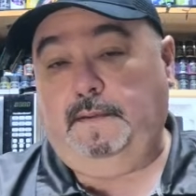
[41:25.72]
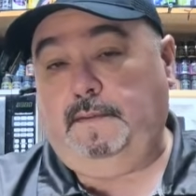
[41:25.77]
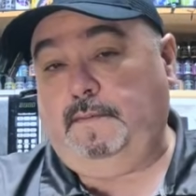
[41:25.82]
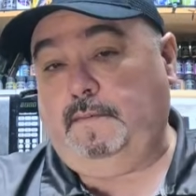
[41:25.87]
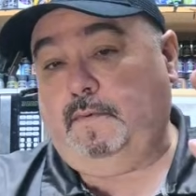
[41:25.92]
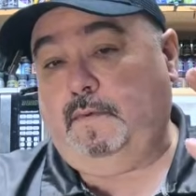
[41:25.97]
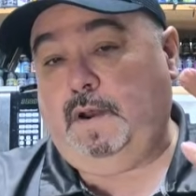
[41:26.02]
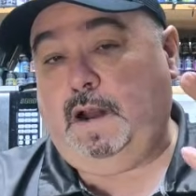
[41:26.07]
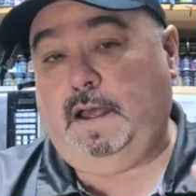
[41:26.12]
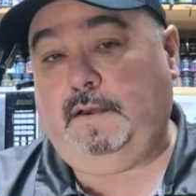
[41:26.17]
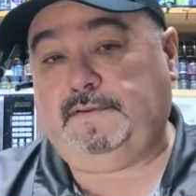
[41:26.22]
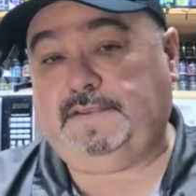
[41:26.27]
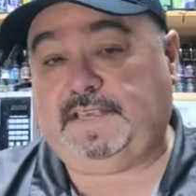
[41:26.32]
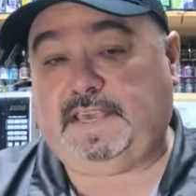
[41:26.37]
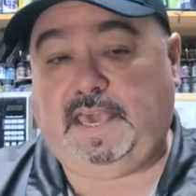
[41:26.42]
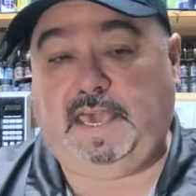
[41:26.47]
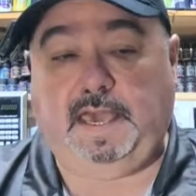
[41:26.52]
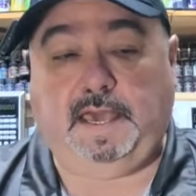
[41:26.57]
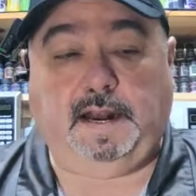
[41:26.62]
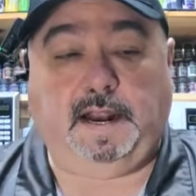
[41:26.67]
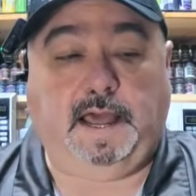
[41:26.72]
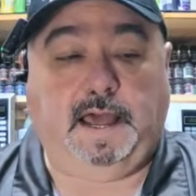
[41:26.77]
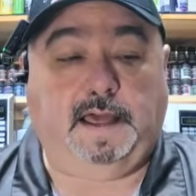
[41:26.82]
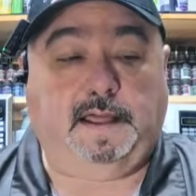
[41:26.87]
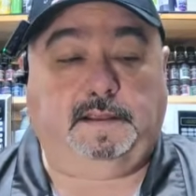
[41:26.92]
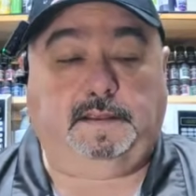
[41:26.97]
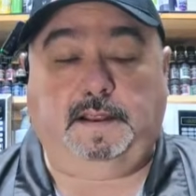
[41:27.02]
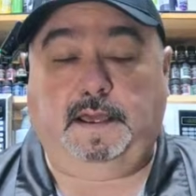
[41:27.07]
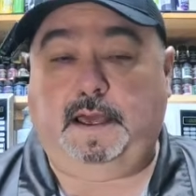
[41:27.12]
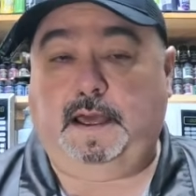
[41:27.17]
when I was a
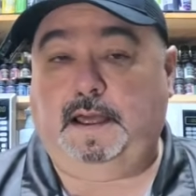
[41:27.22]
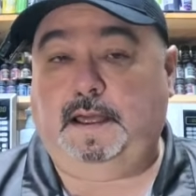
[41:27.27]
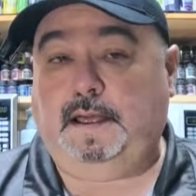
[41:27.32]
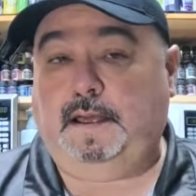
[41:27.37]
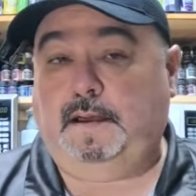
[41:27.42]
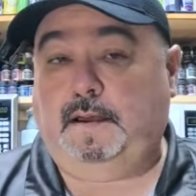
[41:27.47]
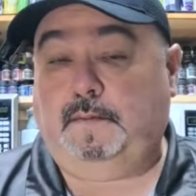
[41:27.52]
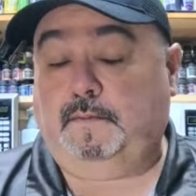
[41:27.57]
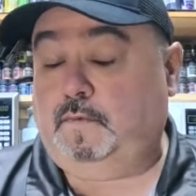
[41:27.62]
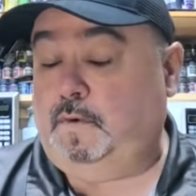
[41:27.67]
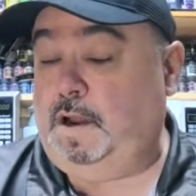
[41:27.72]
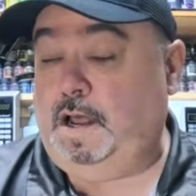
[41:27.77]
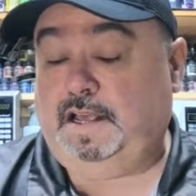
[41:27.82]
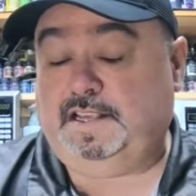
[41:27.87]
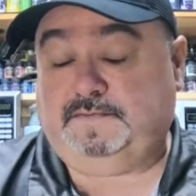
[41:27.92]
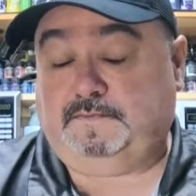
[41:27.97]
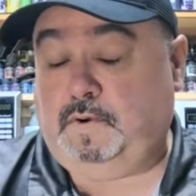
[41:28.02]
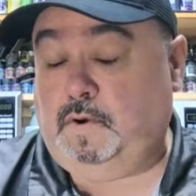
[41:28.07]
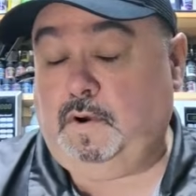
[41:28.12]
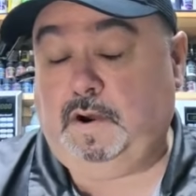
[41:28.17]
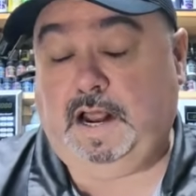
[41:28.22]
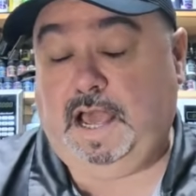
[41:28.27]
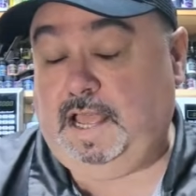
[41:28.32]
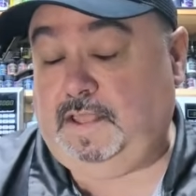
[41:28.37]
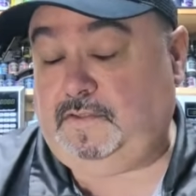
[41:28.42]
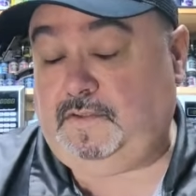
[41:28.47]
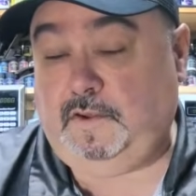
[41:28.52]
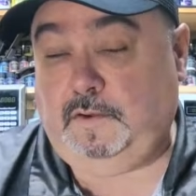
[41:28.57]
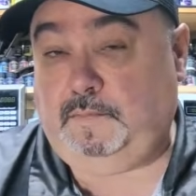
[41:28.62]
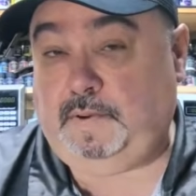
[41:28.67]
kid, when I was born, I
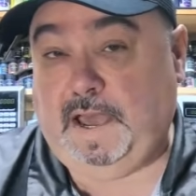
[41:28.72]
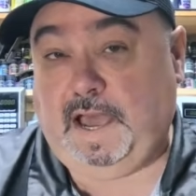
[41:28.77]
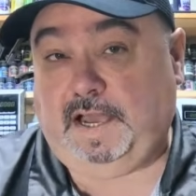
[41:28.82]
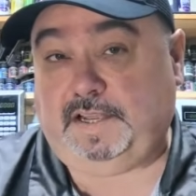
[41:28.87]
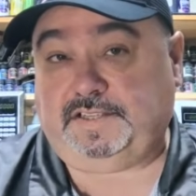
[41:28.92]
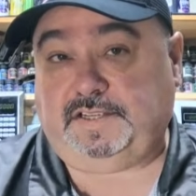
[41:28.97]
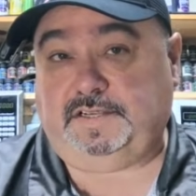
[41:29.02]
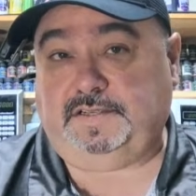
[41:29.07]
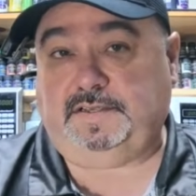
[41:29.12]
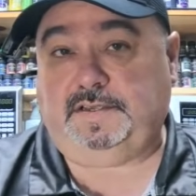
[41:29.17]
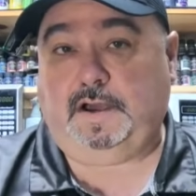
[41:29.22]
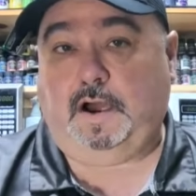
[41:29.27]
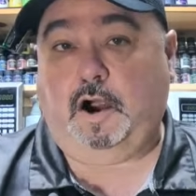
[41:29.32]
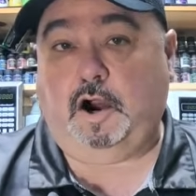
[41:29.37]
had two passions: